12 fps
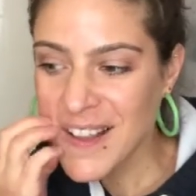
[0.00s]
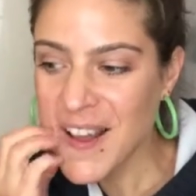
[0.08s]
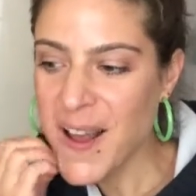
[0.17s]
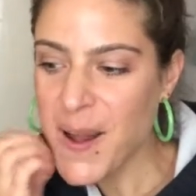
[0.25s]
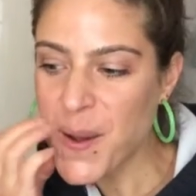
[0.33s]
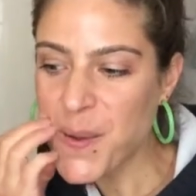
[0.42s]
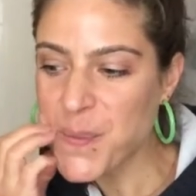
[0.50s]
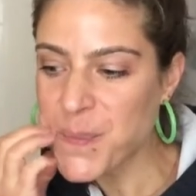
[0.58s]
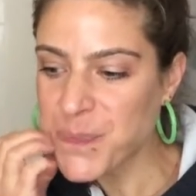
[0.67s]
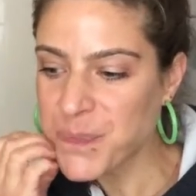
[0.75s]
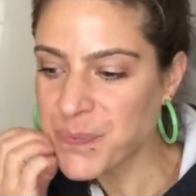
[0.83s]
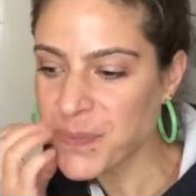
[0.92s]

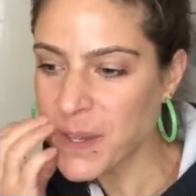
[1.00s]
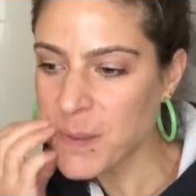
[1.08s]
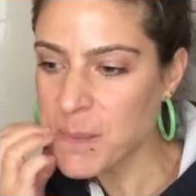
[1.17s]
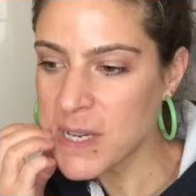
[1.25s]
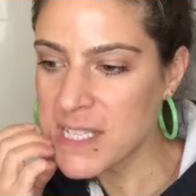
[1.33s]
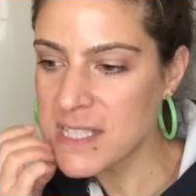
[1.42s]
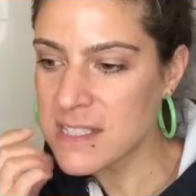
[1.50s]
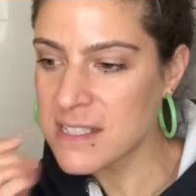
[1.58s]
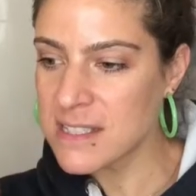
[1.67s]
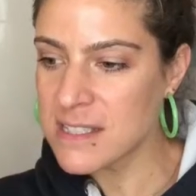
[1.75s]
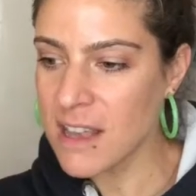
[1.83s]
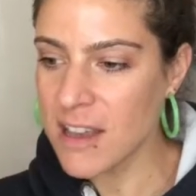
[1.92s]
My
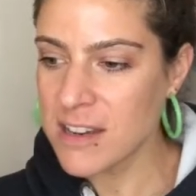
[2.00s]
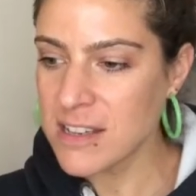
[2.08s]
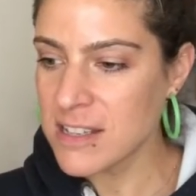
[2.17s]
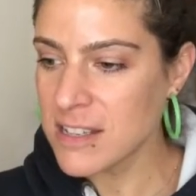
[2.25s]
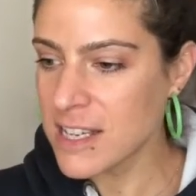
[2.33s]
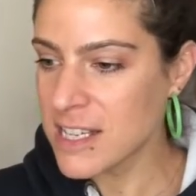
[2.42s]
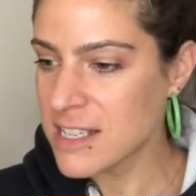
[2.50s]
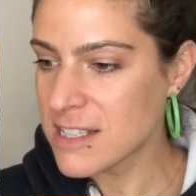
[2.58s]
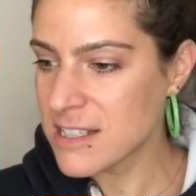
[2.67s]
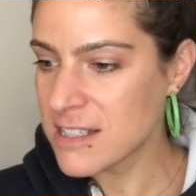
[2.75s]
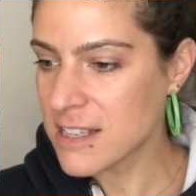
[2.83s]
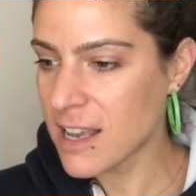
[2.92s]
son
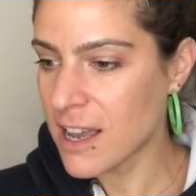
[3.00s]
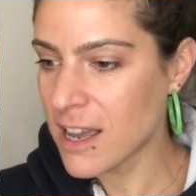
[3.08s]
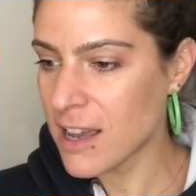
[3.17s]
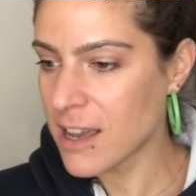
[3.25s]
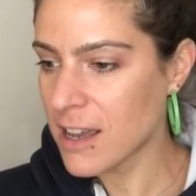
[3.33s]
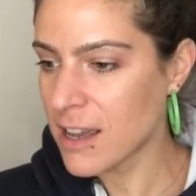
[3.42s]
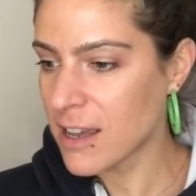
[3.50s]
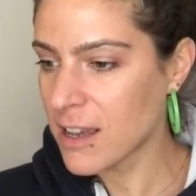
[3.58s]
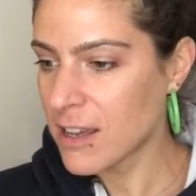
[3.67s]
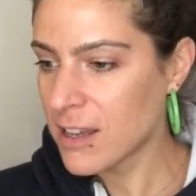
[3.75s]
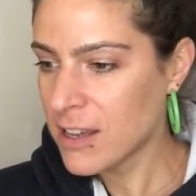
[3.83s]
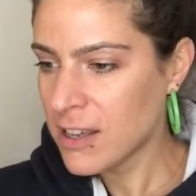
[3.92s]
is
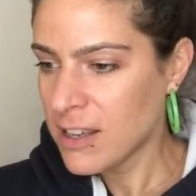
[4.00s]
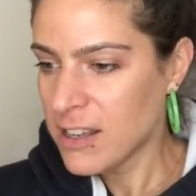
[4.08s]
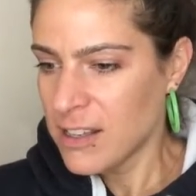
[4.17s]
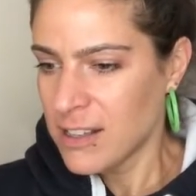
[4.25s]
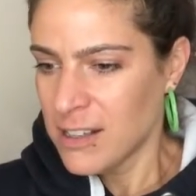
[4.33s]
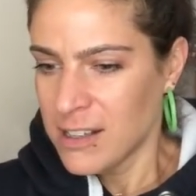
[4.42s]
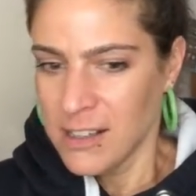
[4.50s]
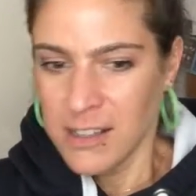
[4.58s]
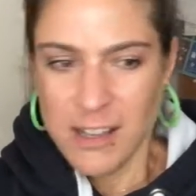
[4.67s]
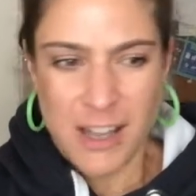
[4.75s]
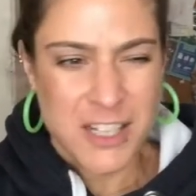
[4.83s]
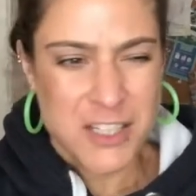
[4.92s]

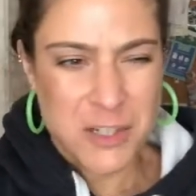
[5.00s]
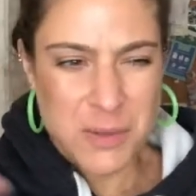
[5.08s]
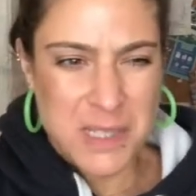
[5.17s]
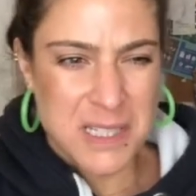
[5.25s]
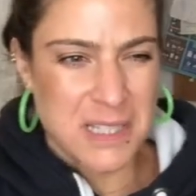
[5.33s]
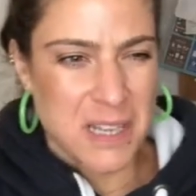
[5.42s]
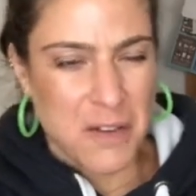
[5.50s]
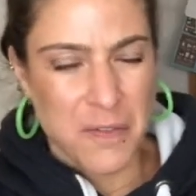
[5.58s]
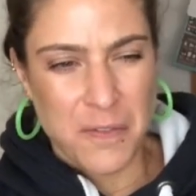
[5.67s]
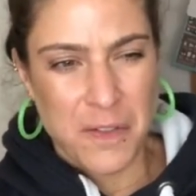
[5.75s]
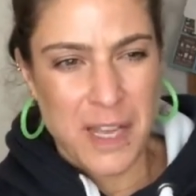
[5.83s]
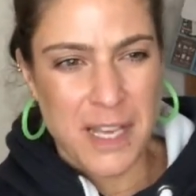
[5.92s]
like doing
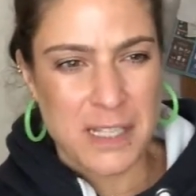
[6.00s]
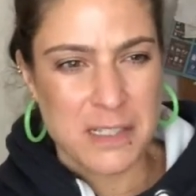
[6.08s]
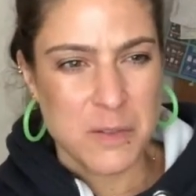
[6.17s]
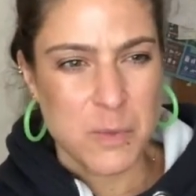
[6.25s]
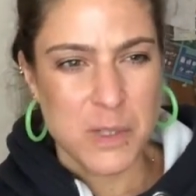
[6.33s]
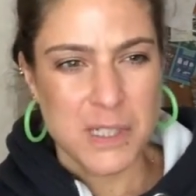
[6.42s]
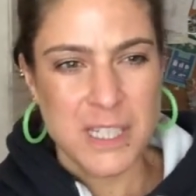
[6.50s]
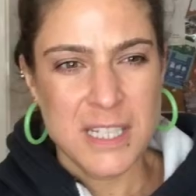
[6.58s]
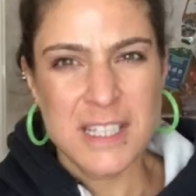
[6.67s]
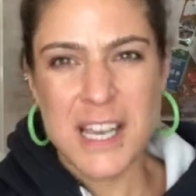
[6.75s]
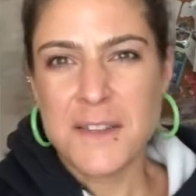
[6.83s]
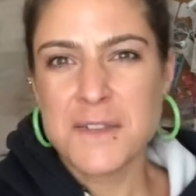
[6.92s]
stuff and we'll need
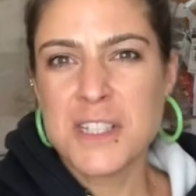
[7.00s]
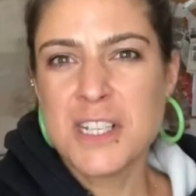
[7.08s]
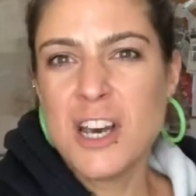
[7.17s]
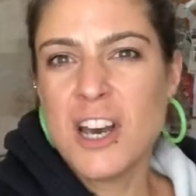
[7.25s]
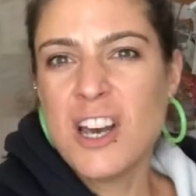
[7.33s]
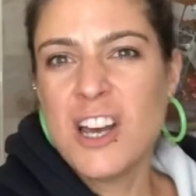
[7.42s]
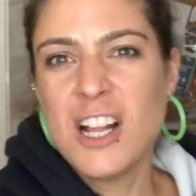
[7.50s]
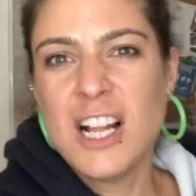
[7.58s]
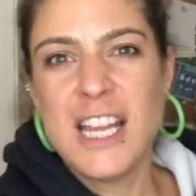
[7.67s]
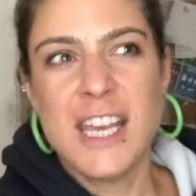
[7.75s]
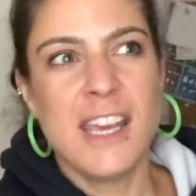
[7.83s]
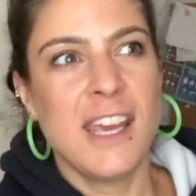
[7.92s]
to have dinner
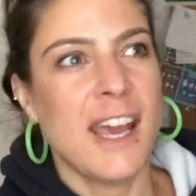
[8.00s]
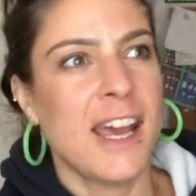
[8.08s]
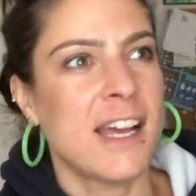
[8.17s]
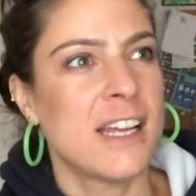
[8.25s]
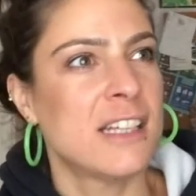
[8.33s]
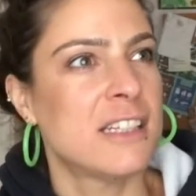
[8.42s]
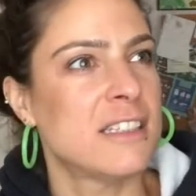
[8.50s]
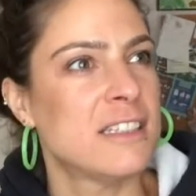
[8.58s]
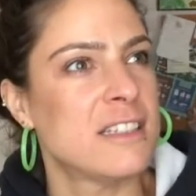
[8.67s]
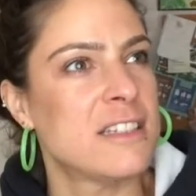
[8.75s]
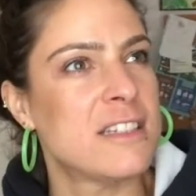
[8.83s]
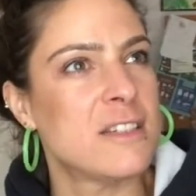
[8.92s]
early,
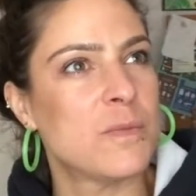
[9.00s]
and